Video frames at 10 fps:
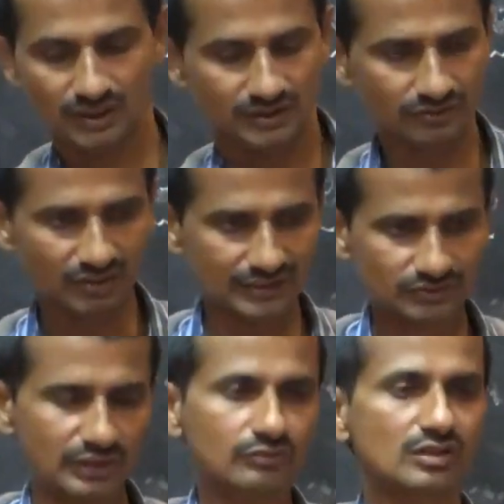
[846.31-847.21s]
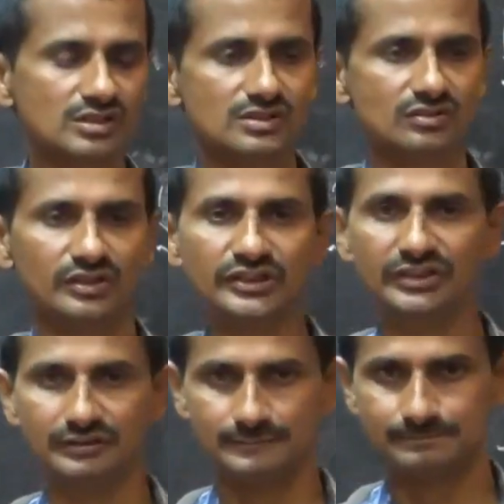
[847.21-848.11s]
They will ask one questions on
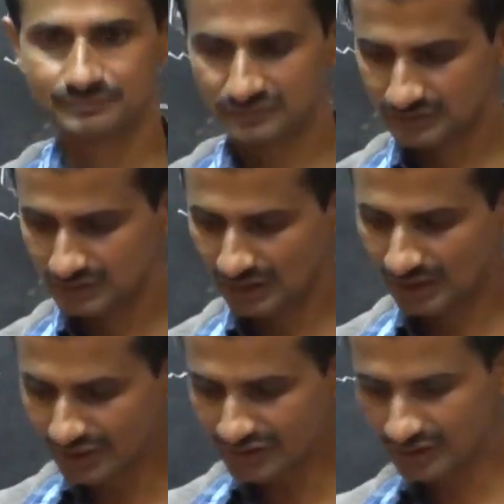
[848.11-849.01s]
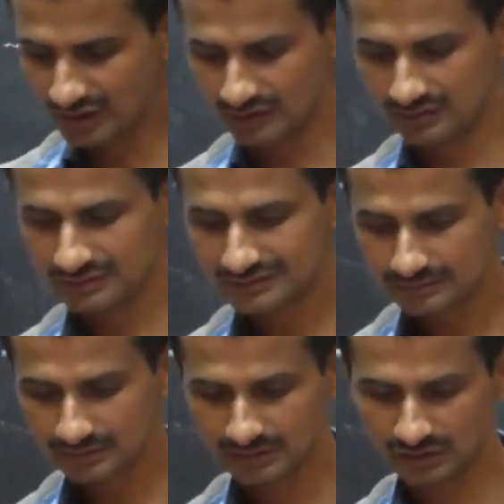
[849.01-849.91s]
it. Write
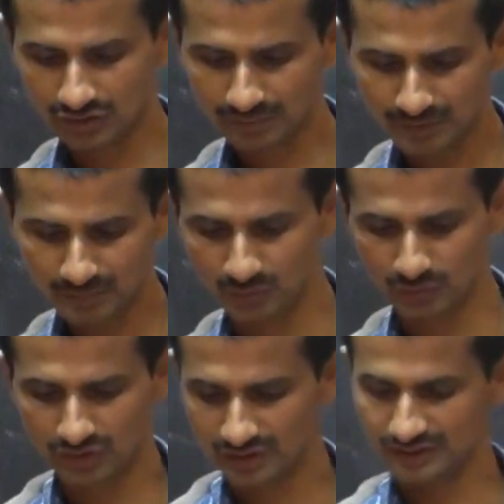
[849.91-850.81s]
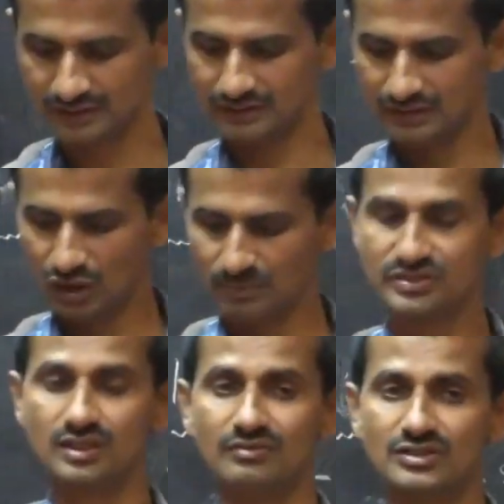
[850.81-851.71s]
or brief note on
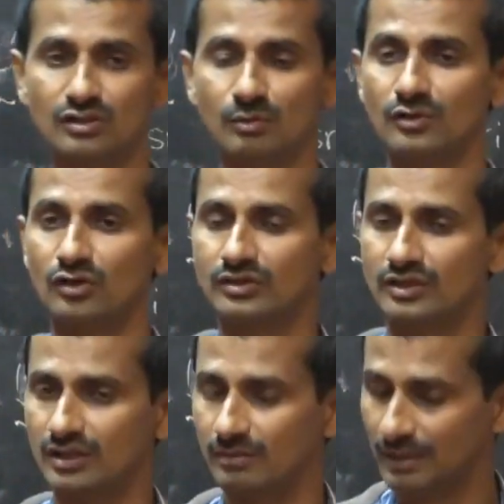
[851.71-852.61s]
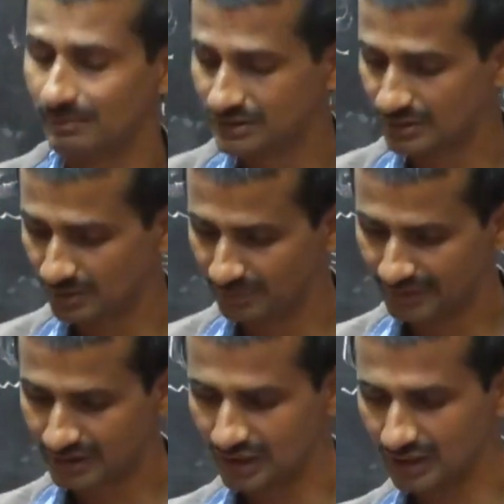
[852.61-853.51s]
observation of Dr. Baba Sahib
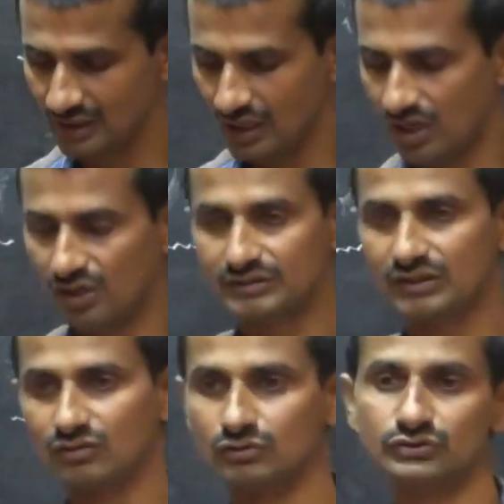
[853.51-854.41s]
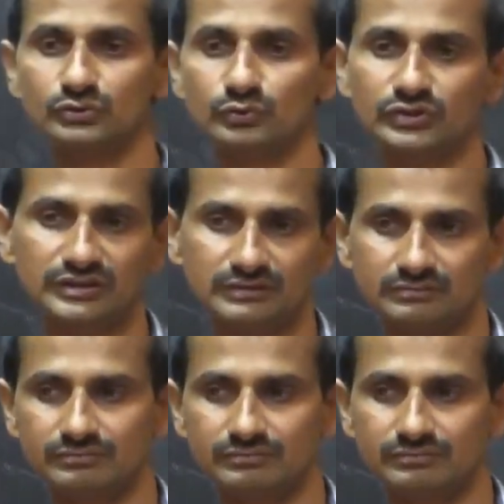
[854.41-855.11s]
Ambedkar on the constitution.